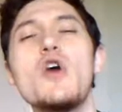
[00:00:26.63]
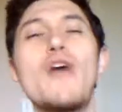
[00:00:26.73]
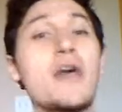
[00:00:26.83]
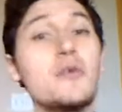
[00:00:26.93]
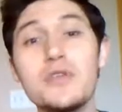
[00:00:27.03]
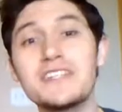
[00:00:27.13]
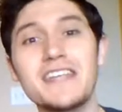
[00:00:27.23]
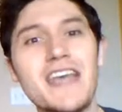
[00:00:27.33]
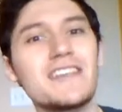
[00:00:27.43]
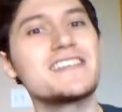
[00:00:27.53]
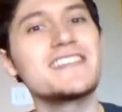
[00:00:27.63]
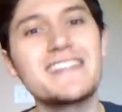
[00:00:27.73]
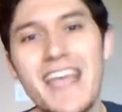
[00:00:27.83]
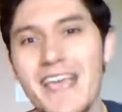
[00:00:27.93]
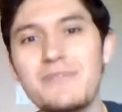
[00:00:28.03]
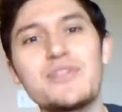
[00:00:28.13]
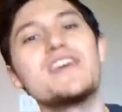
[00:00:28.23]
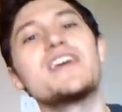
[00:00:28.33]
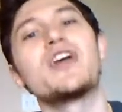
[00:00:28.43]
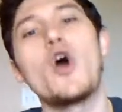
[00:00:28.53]
rather than saying the same
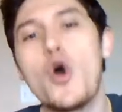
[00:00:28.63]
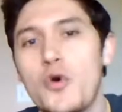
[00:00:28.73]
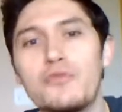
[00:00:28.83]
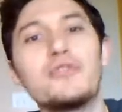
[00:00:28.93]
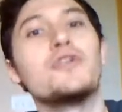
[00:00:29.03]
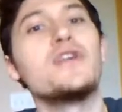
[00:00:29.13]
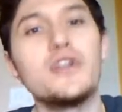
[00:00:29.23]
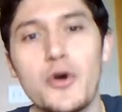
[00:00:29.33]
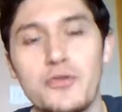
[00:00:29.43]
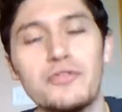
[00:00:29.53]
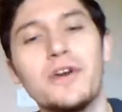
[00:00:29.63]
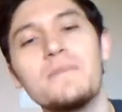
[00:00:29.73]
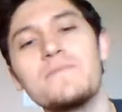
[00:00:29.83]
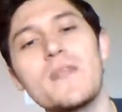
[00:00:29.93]
thing over and over.